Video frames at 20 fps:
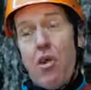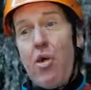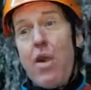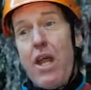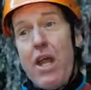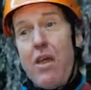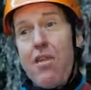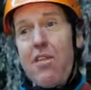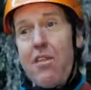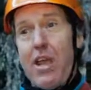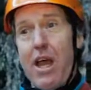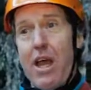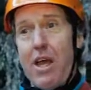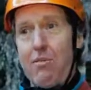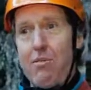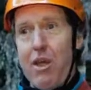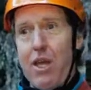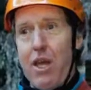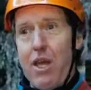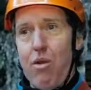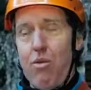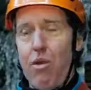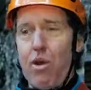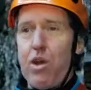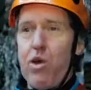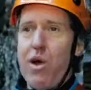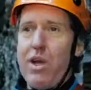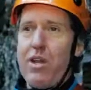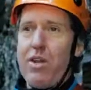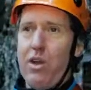in this segment, we're
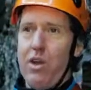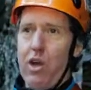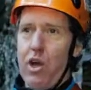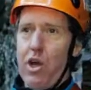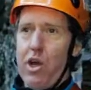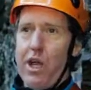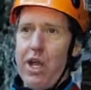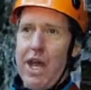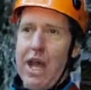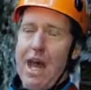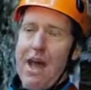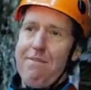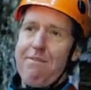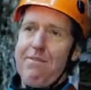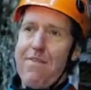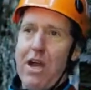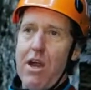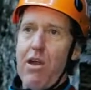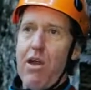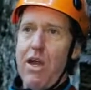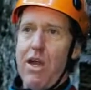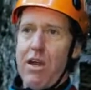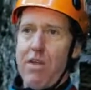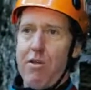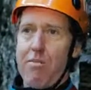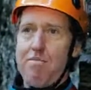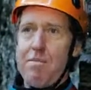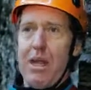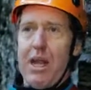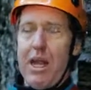going to look at various
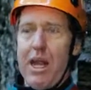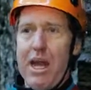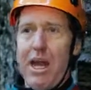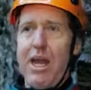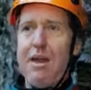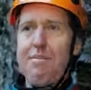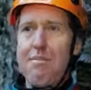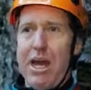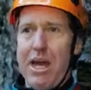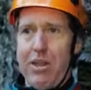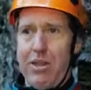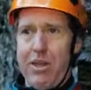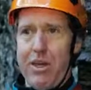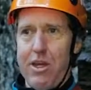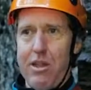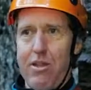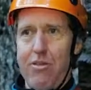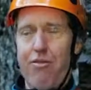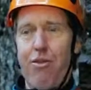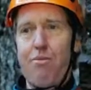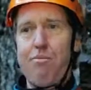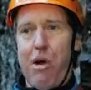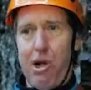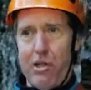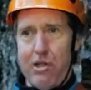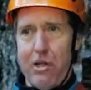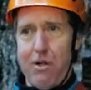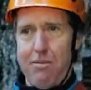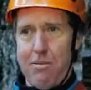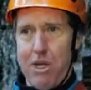belay methods for
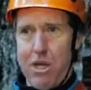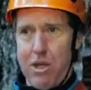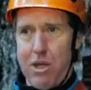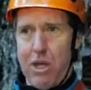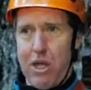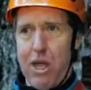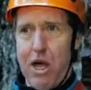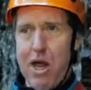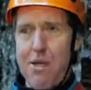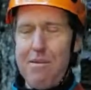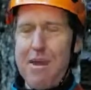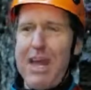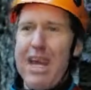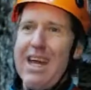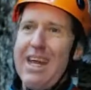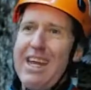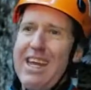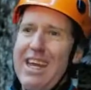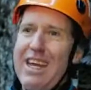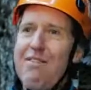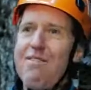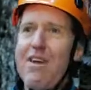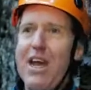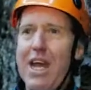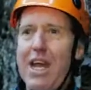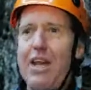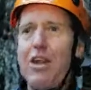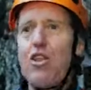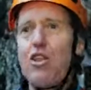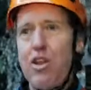multi-pitch climbing and the
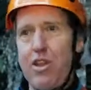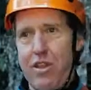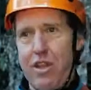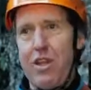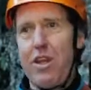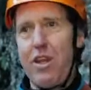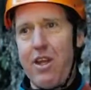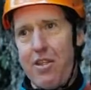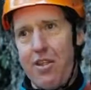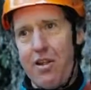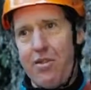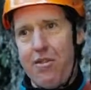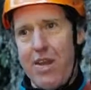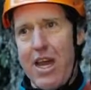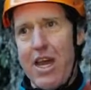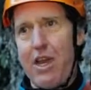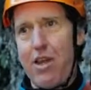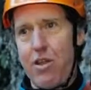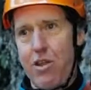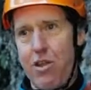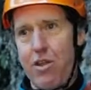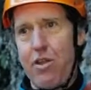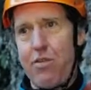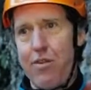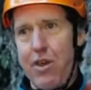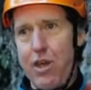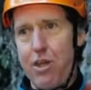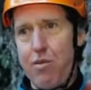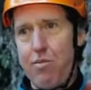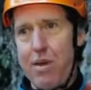advantages and disadvantages of
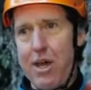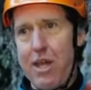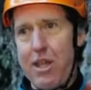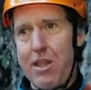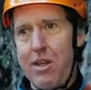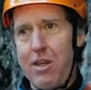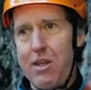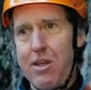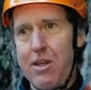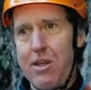each method.